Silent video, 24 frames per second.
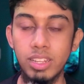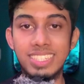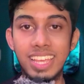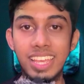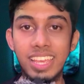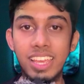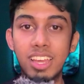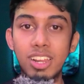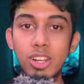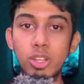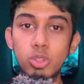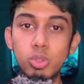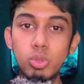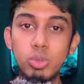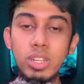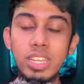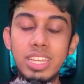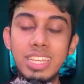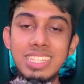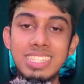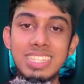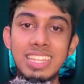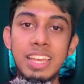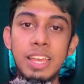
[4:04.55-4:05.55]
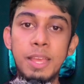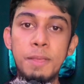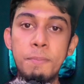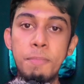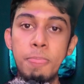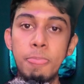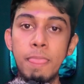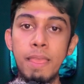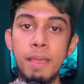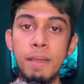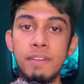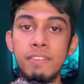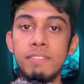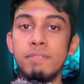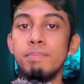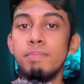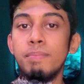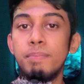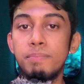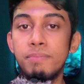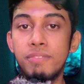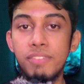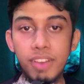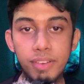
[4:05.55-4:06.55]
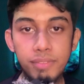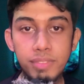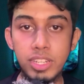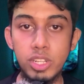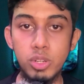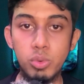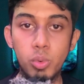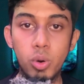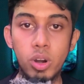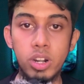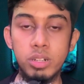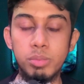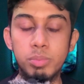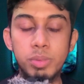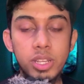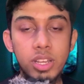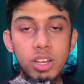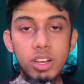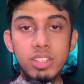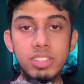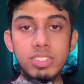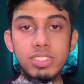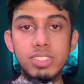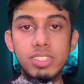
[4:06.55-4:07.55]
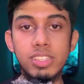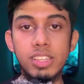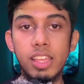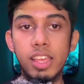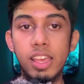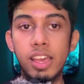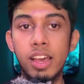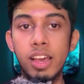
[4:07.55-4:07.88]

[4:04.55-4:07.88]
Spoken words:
Sayaratun is a feminine word because